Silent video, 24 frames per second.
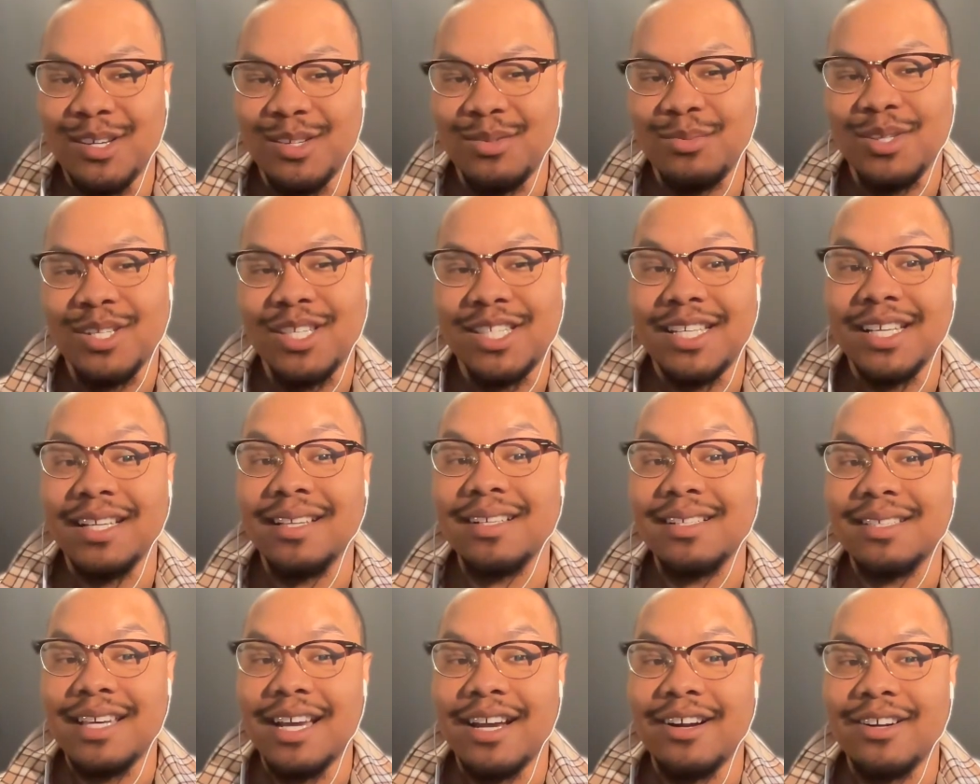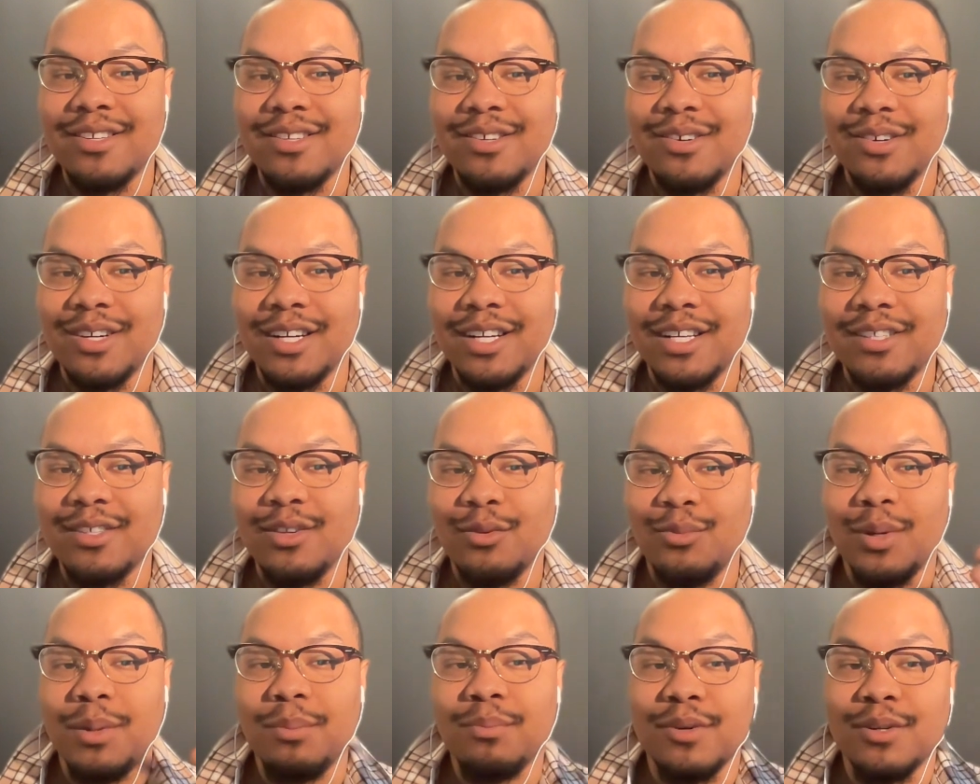we're still a territory. So
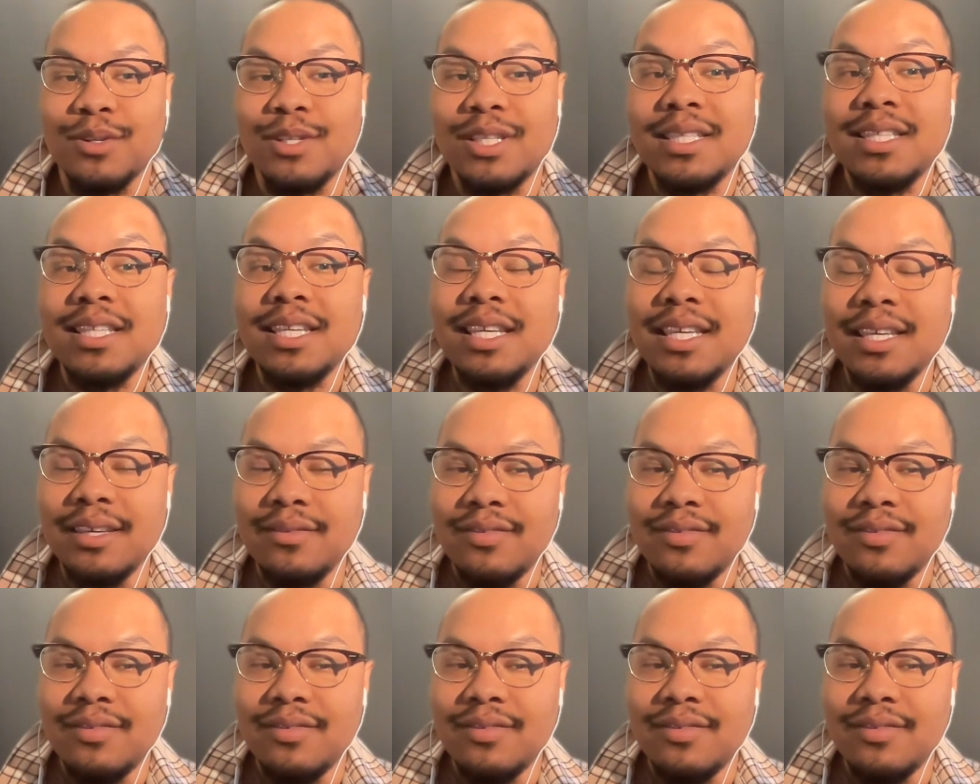we're perceived